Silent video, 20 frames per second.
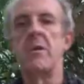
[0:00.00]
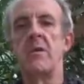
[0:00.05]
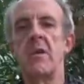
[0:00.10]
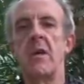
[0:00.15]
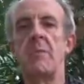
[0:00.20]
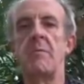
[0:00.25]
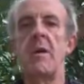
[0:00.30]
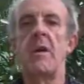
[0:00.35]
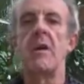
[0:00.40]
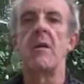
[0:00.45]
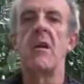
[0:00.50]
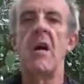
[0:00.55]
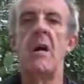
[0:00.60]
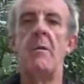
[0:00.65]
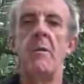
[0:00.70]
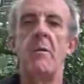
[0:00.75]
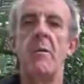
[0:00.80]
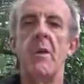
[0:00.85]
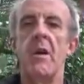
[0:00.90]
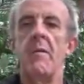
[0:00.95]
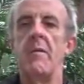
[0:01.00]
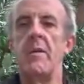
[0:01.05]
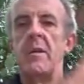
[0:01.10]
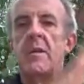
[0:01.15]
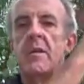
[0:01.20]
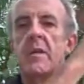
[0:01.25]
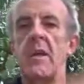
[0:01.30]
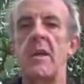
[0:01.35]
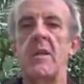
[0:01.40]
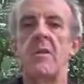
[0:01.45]
something, climbing or whatever, these
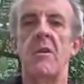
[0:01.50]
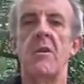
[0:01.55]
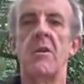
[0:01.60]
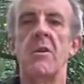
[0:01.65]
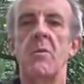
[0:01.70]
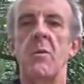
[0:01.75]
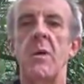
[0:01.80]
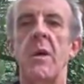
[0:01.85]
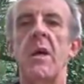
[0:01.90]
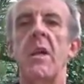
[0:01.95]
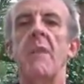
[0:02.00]
things start swinging.